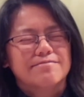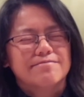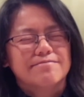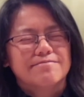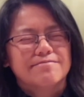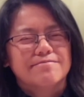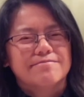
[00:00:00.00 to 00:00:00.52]

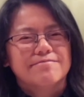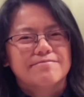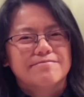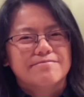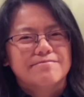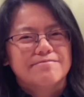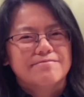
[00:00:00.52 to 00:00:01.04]

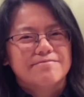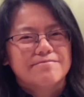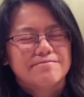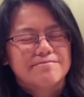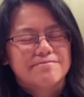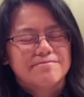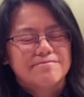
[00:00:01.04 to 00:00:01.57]

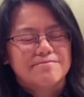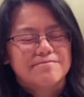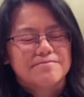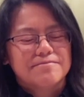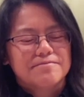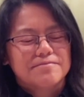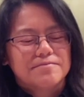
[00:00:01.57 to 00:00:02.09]

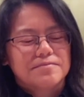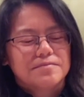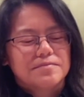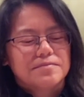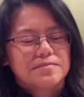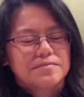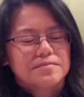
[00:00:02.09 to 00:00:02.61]

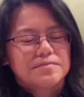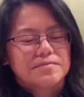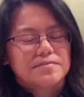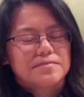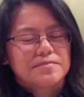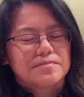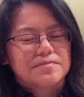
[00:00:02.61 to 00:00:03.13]

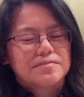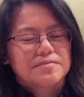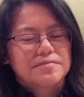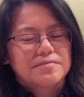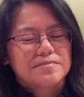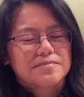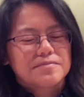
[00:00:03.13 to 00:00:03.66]

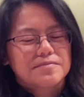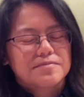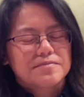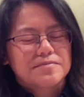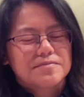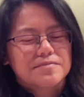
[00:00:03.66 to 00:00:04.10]
(silence)